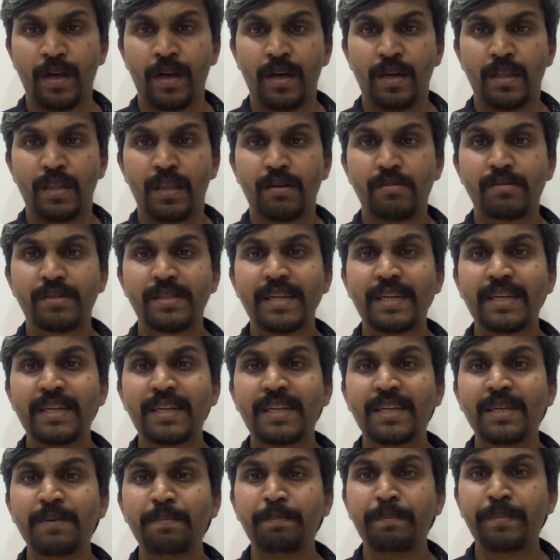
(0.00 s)
Now
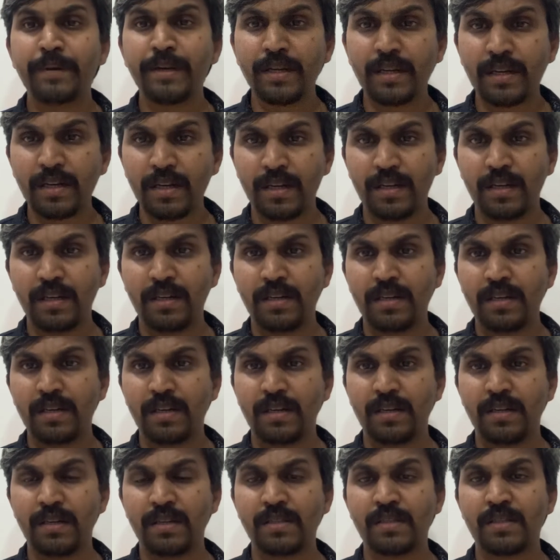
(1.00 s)
centripetal
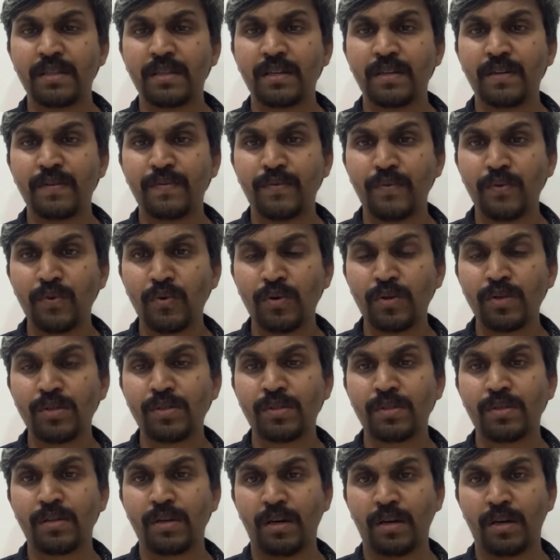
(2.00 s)
is a
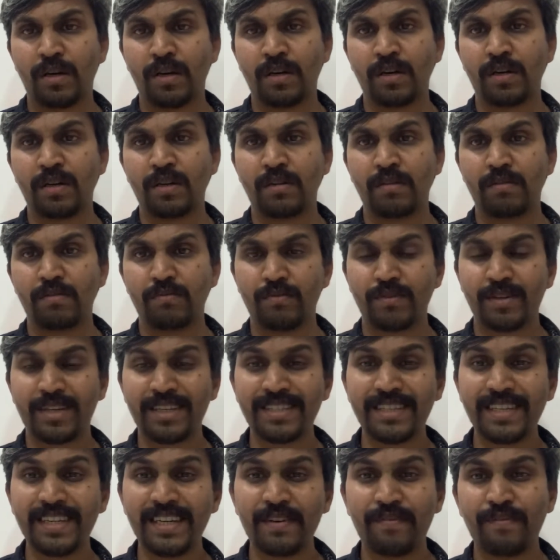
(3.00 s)
force, you
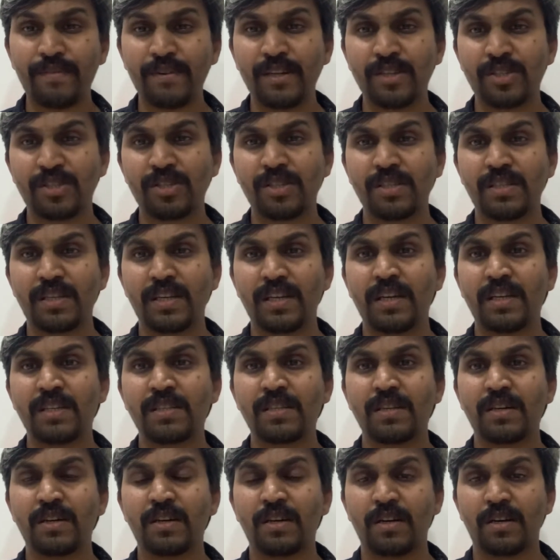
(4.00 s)
can say definition
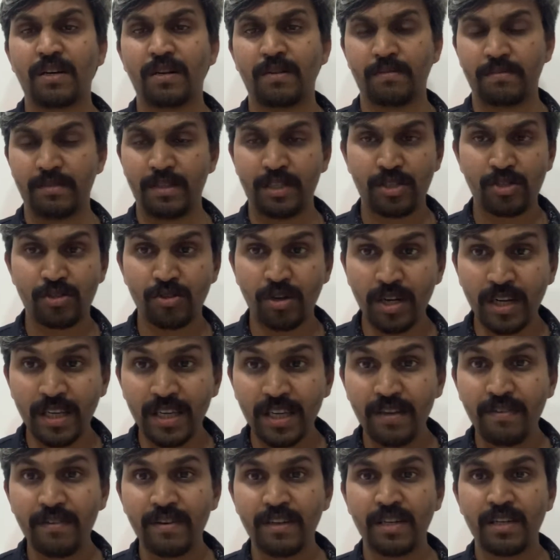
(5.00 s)
says, is not
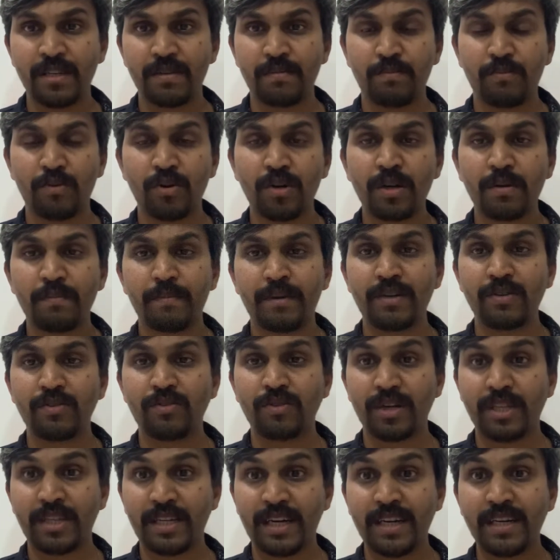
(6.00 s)
given in a book, but you
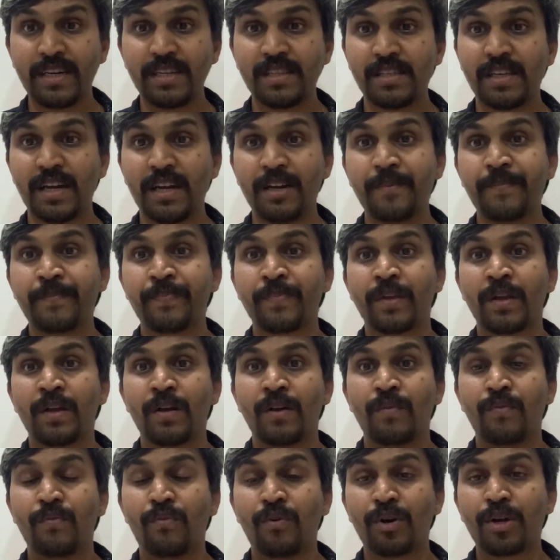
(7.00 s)
can write is that
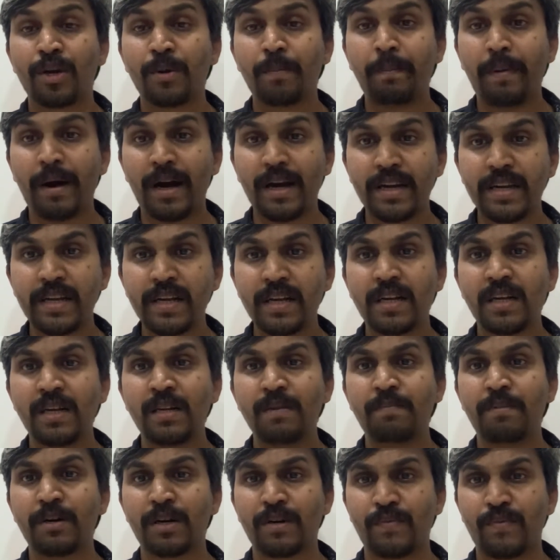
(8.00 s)
for a particle
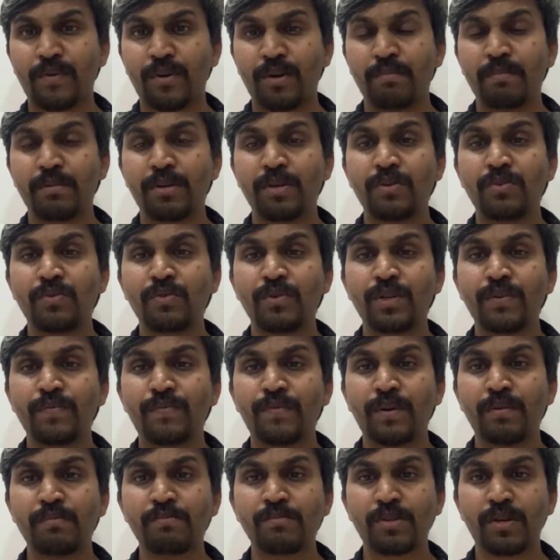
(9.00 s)
performing
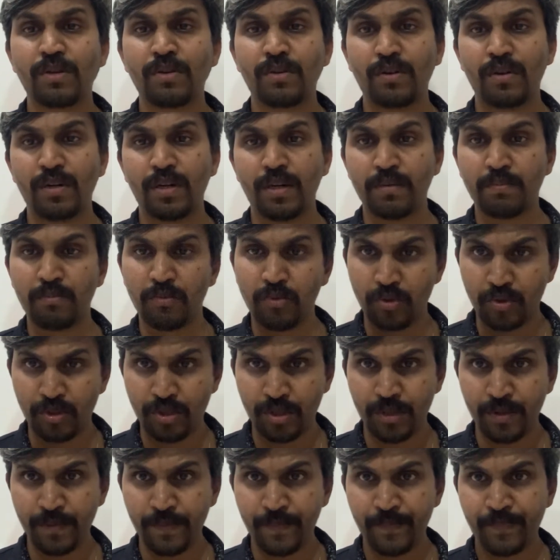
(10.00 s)
uniform circular
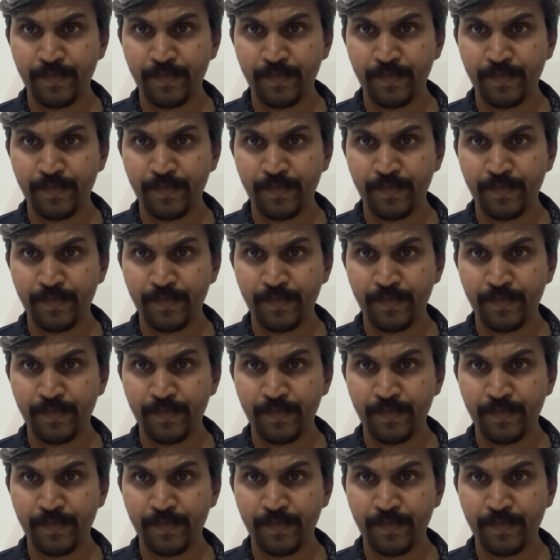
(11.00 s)
motion,